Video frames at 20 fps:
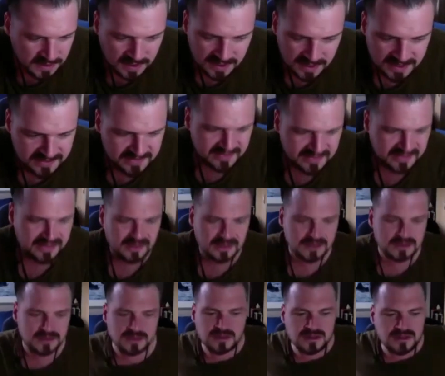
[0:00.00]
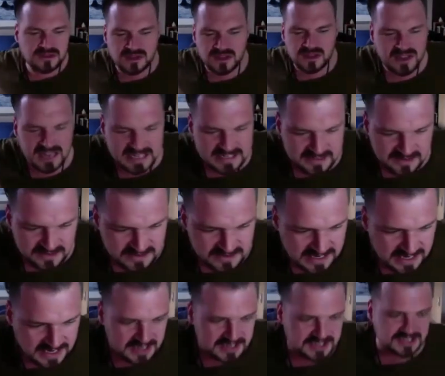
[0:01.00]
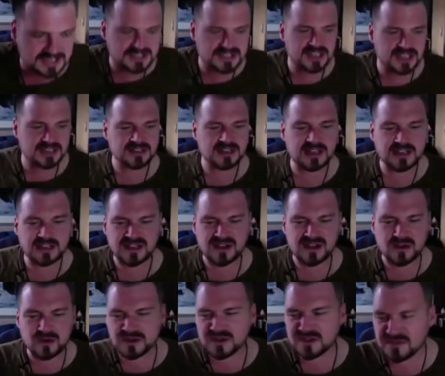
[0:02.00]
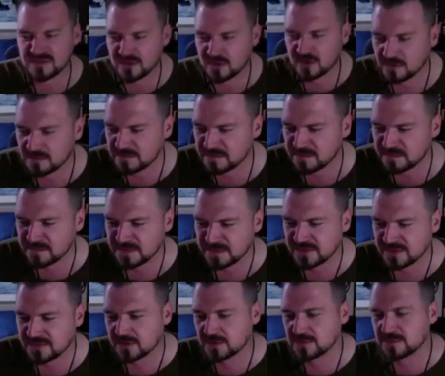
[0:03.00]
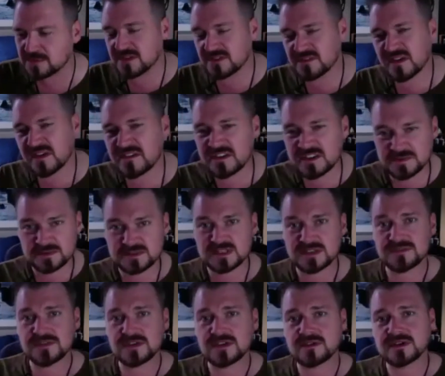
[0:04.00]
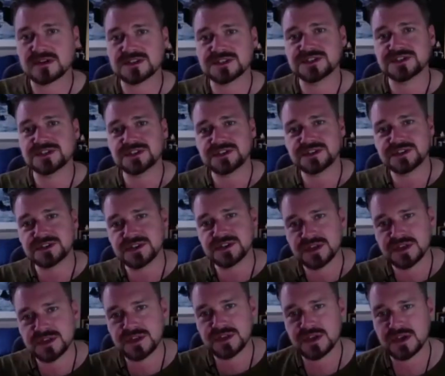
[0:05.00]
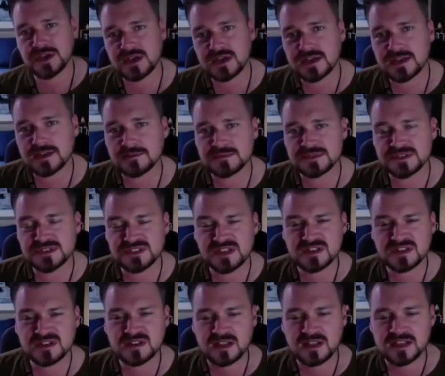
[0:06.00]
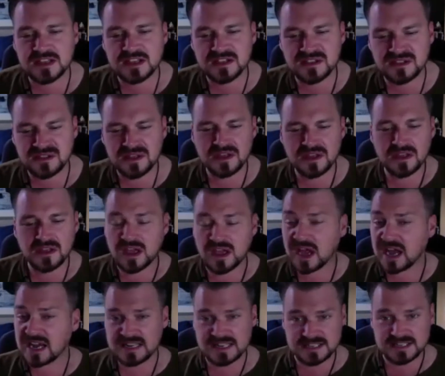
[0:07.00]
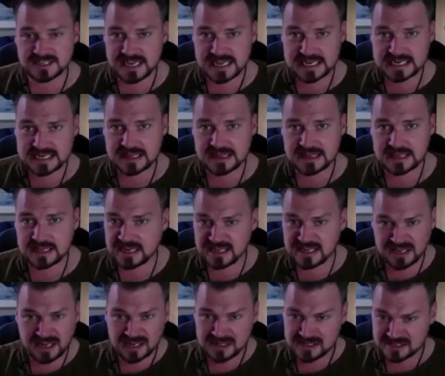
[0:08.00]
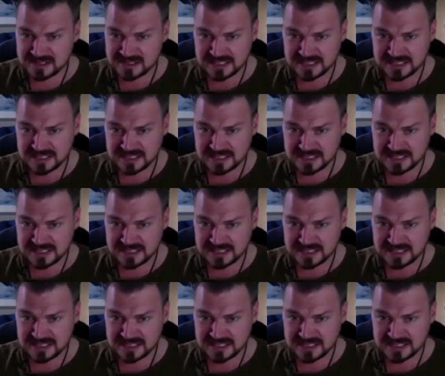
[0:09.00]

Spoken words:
like, and on that, she said like, "Oh, you've come with a very specific question." And she said like, I didn't say anything. I